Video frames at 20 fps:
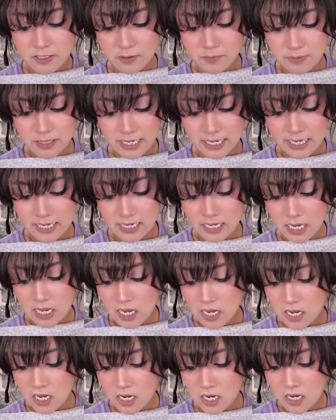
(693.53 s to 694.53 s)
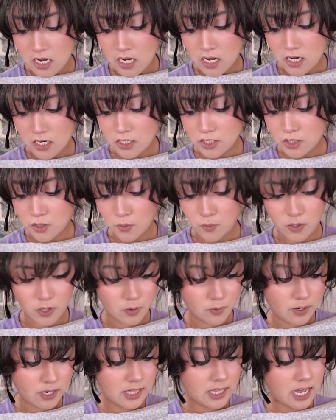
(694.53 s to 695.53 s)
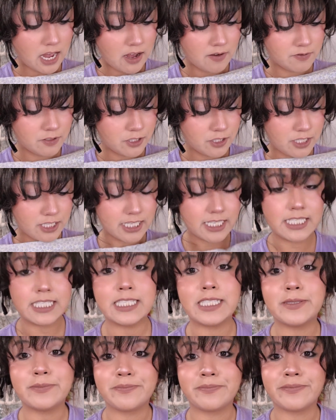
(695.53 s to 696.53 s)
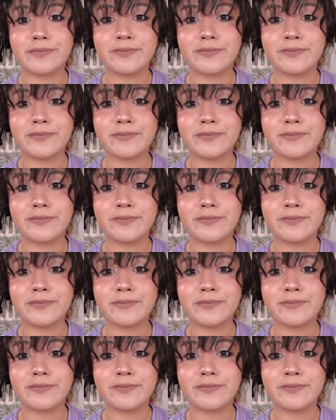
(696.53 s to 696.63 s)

something to work with after this.